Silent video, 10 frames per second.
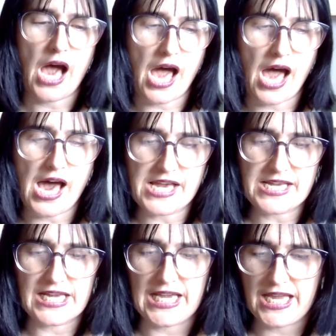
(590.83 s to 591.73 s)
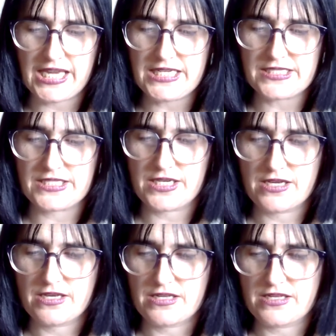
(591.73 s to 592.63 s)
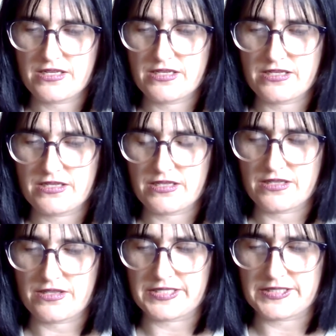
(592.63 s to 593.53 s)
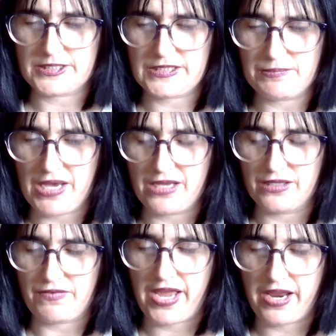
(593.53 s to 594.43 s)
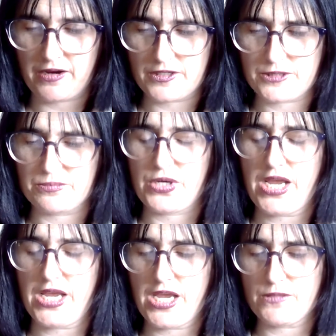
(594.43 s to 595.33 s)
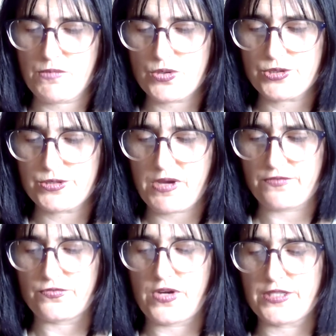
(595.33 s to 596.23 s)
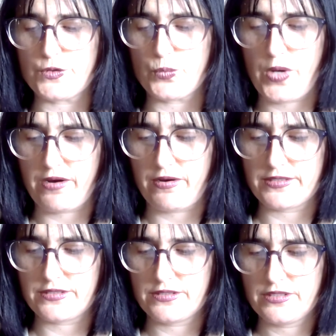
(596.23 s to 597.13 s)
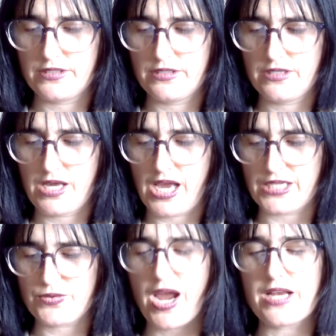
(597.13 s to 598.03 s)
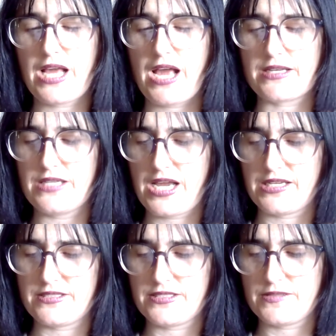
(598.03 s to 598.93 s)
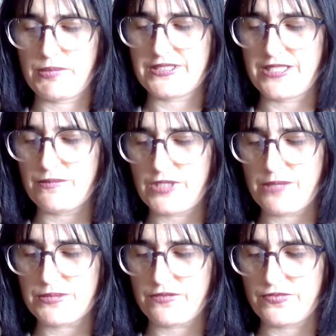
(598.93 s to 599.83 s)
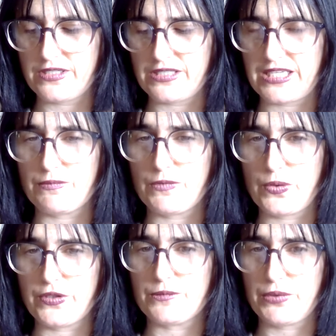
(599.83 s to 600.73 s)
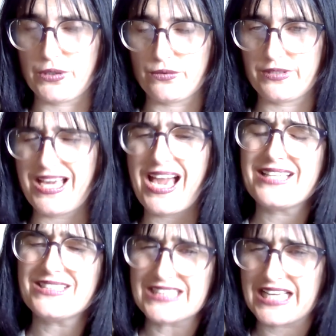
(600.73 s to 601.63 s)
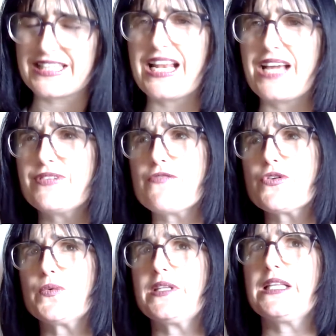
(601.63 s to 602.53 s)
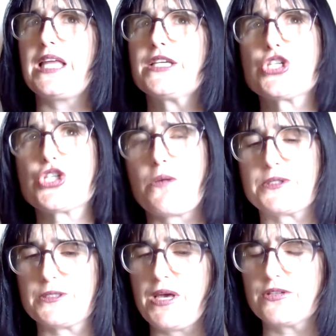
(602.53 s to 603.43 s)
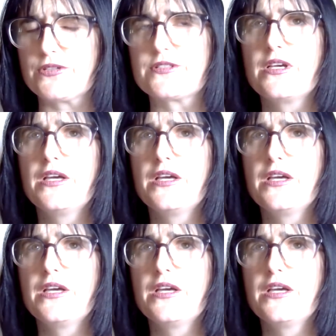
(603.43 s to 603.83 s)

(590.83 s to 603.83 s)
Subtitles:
I hate the smell of hairspray, and most of my friends wear it. I try to act nice, but sometimes I feel like I'm going to puke. Yeah, I didn't like that. I've never really liked sharp smells